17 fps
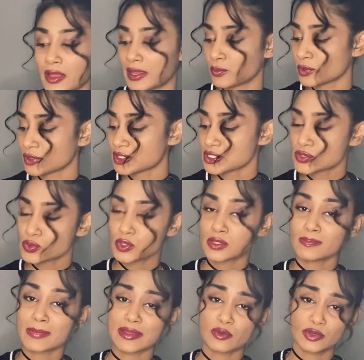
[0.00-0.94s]
And with this
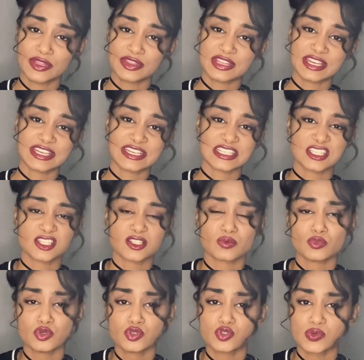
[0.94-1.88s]
one, my only thing is the
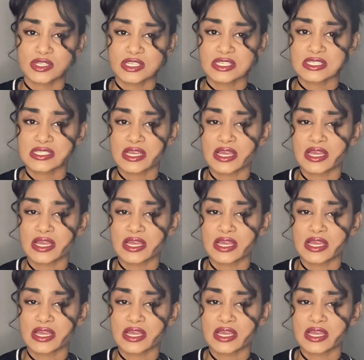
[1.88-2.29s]
mood swings,